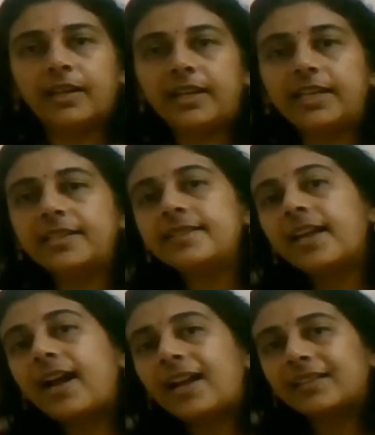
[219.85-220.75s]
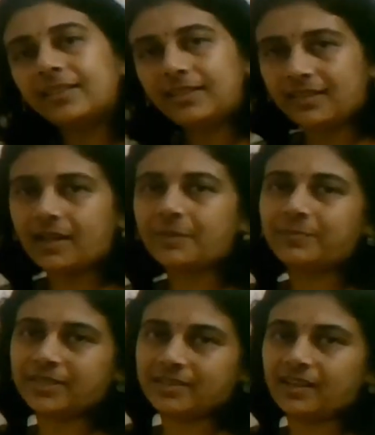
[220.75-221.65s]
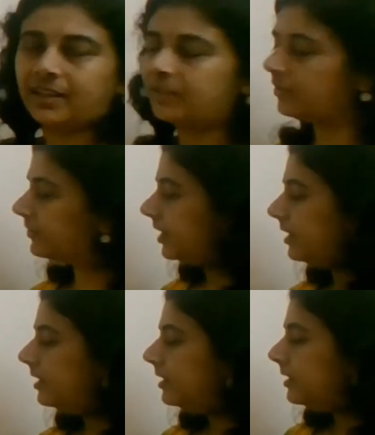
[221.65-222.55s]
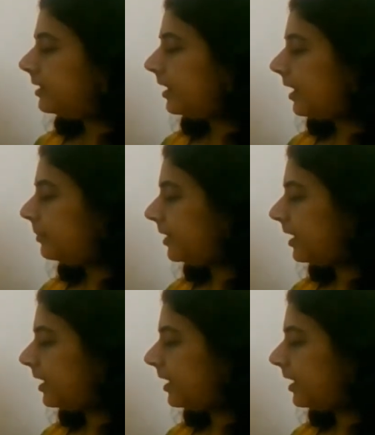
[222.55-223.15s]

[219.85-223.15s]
is at the upper side of the carbon